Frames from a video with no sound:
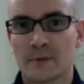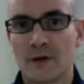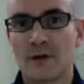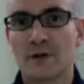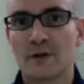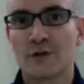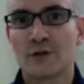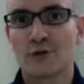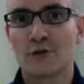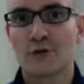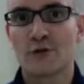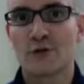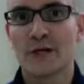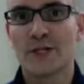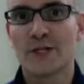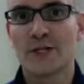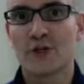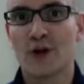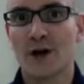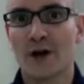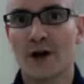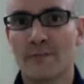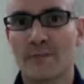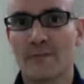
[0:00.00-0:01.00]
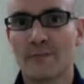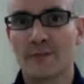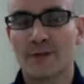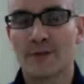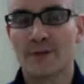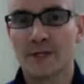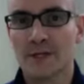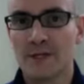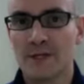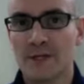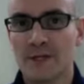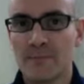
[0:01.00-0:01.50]
So great job.
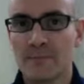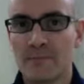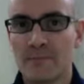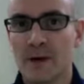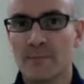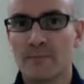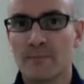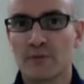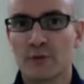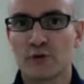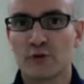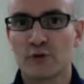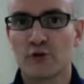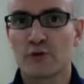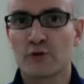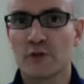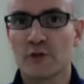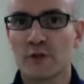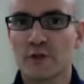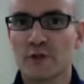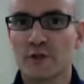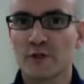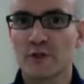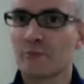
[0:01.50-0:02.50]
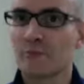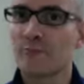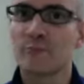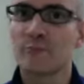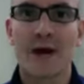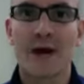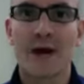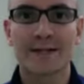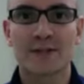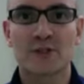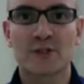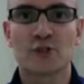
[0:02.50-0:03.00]
Keep up those drills,
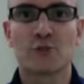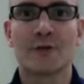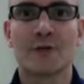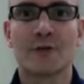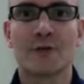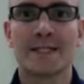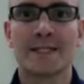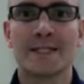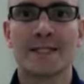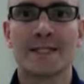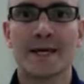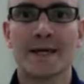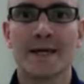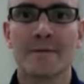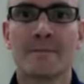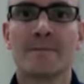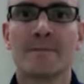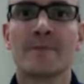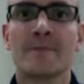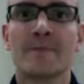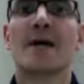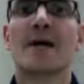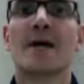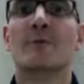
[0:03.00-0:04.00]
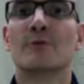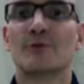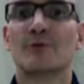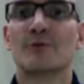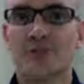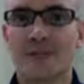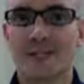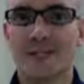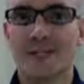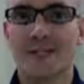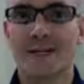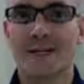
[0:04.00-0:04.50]
practice one a day, and we'll
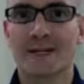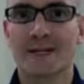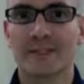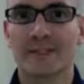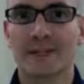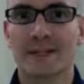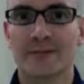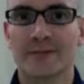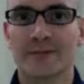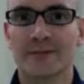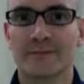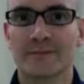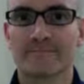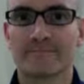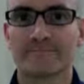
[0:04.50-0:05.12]
see you next lesson.